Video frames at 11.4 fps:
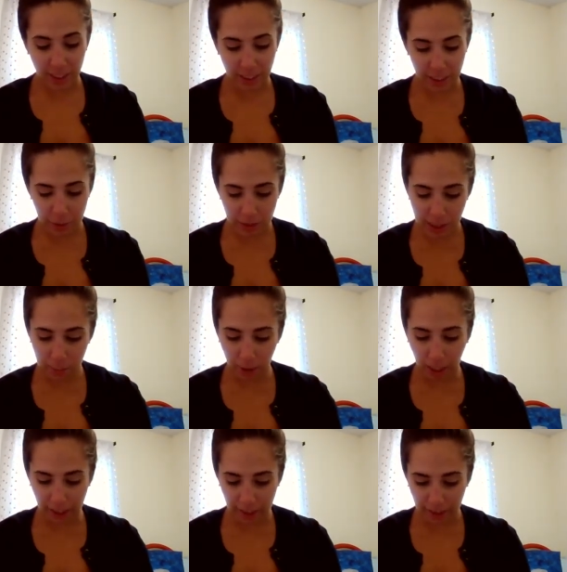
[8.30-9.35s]
Can you see
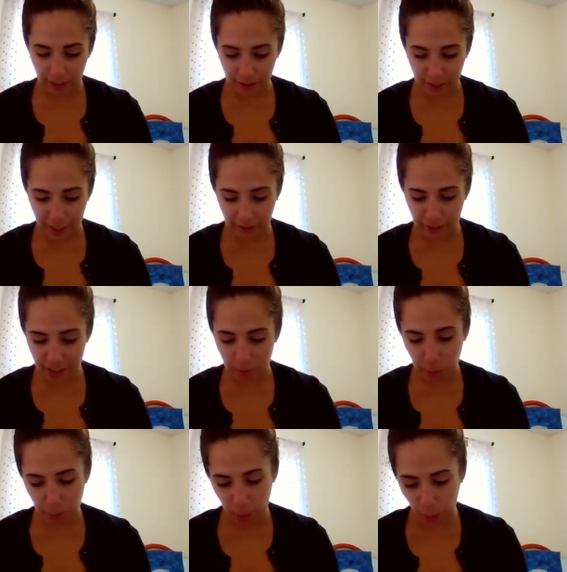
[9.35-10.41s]
Brian, the
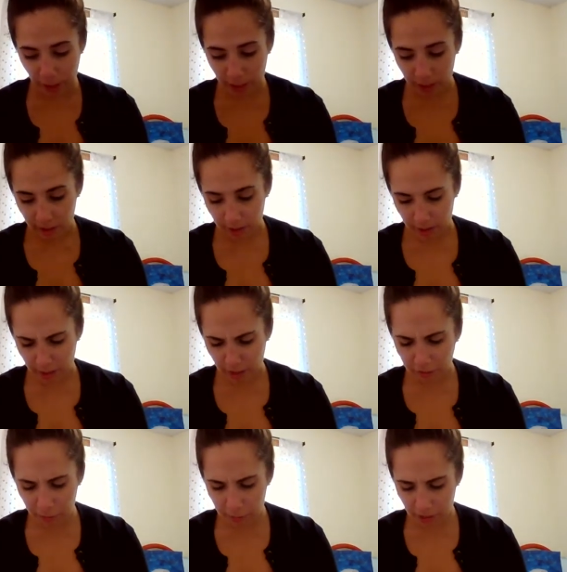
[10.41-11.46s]
invisible boy?
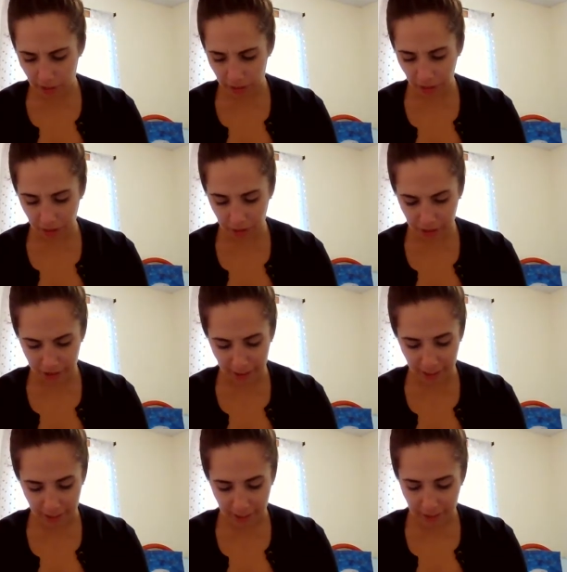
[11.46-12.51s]
Even Mrs.
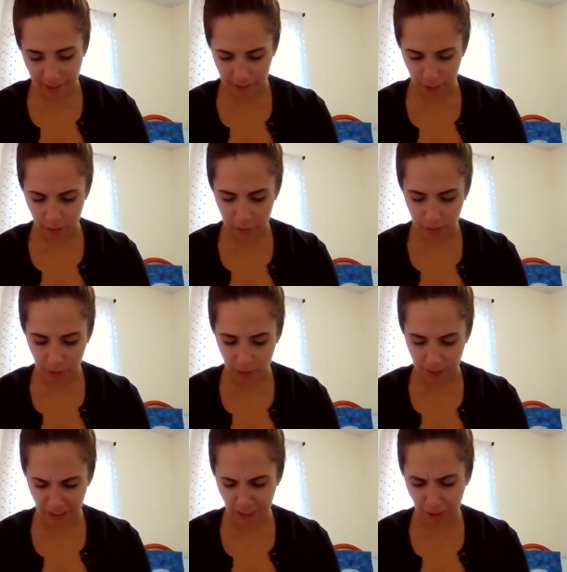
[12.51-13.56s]
Carlotti has trouble
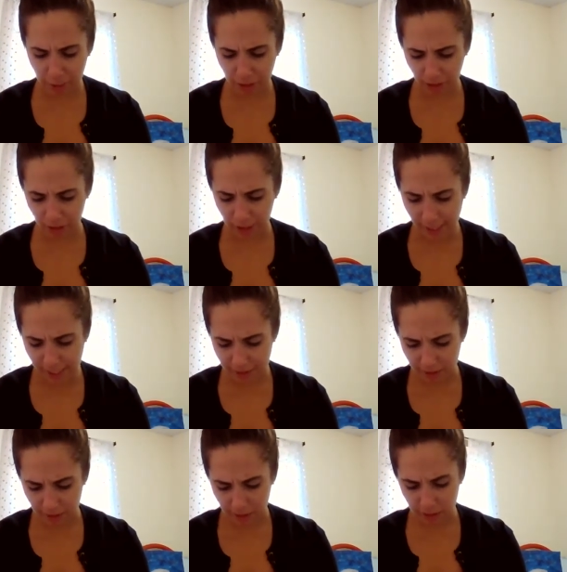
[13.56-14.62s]
noticing him in her
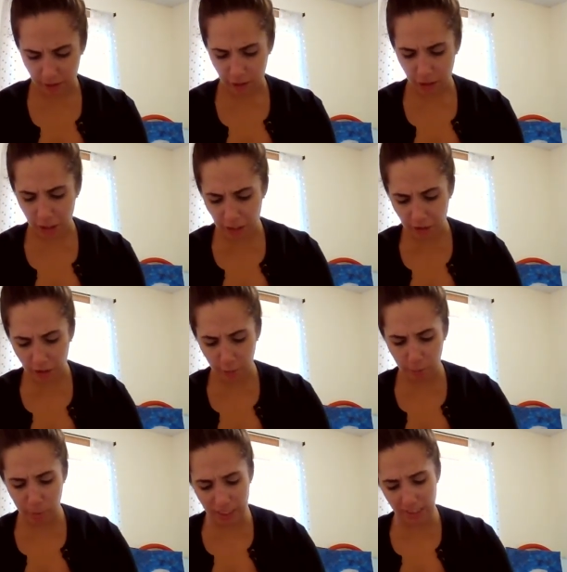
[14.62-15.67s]
class. She's too
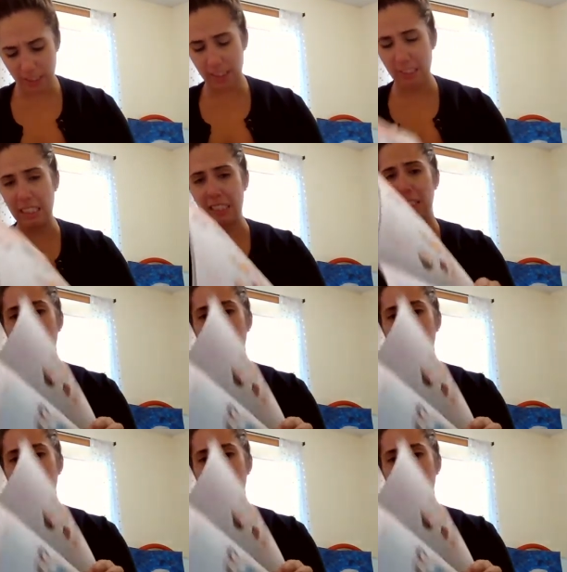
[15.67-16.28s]
busy dealing